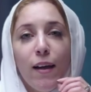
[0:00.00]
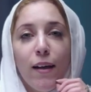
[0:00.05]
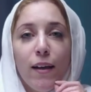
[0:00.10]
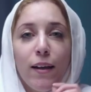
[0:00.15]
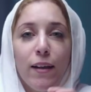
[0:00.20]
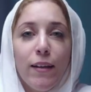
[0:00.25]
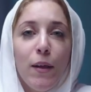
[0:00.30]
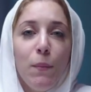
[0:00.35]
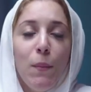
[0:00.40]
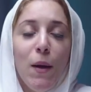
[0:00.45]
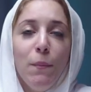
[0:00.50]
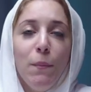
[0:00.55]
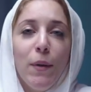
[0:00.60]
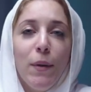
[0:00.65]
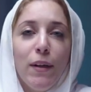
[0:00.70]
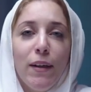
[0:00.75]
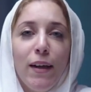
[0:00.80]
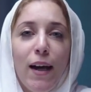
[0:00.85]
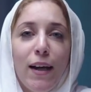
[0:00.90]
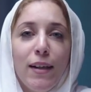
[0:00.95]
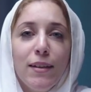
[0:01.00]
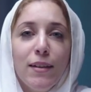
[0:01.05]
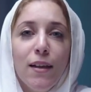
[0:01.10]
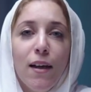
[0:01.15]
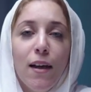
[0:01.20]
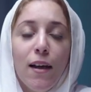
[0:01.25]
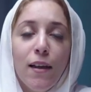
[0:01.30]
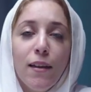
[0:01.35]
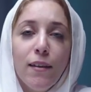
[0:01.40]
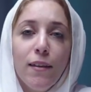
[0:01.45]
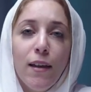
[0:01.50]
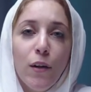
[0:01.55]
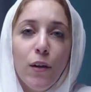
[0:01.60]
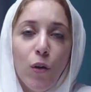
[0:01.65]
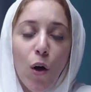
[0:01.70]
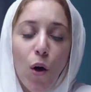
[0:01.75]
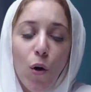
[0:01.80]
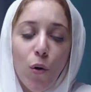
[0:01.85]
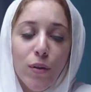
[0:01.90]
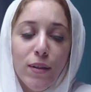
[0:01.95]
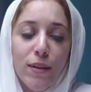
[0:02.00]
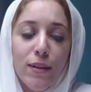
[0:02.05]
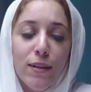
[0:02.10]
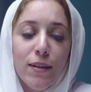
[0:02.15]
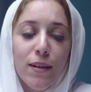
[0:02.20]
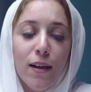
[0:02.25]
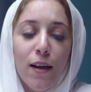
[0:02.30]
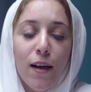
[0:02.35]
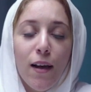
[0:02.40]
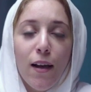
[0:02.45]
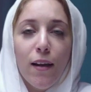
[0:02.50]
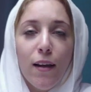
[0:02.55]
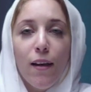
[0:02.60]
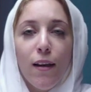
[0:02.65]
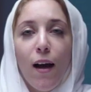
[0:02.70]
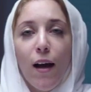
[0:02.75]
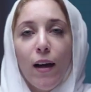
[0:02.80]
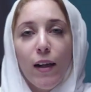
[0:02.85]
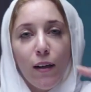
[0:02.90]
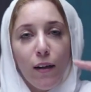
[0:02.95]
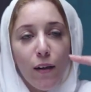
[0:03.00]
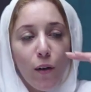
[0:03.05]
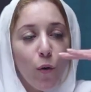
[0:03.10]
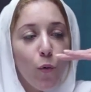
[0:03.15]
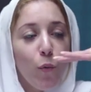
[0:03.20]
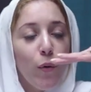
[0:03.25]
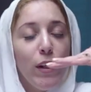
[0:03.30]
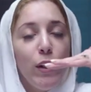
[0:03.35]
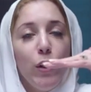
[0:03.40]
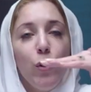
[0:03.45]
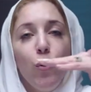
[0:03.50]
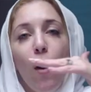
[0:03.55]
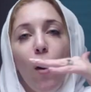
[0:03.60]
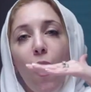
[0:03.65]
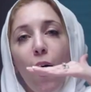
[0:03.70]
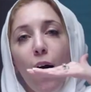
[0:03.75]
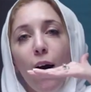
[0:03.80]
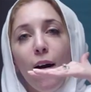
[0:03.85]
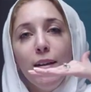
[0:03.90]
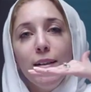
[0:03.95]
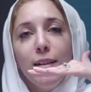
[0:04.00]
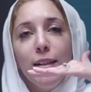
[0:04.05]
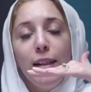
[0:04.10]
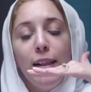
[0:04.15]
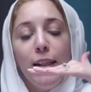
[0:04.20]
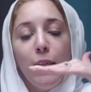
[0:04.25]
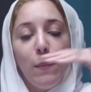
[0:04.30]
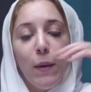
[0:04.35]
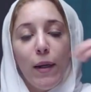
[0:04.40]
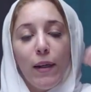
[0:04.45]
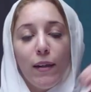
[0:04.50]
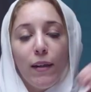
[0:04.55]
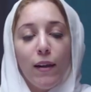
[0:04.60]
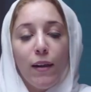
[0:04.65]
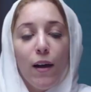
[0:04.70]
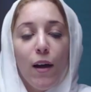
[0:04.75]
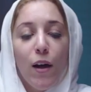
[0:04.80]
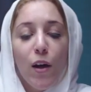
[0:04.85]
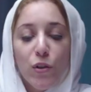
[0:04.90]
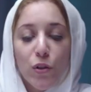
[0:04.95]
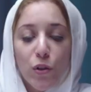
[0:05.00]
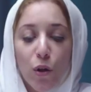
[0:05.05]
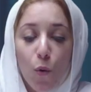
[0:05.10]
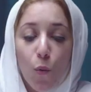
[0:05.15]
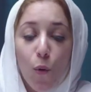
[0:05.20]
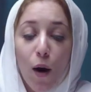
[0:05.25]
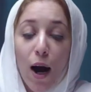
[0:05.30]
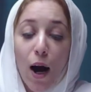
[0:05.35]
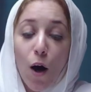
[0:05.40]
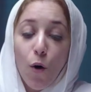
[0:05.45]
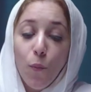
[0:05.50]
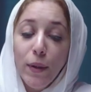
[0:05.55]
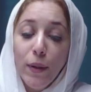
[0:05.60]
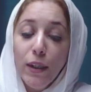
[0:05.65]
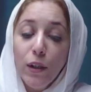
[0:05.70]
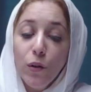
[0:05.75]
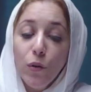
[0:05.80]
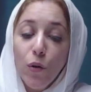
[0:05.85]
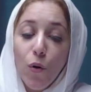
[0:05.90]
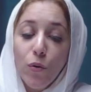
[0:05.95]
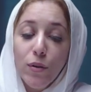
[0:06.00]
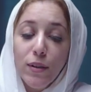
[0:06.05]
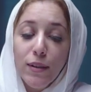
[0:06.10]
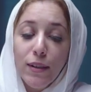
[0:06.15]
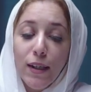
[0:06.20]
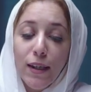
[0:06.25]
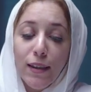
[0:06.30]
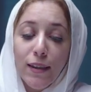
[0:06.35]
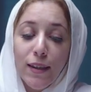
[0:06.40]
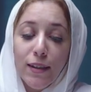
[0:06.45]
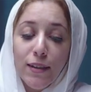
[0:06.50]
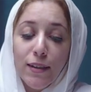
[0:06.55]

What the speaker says: Remember guys, the rows like when you are sleeping. So how many rows in this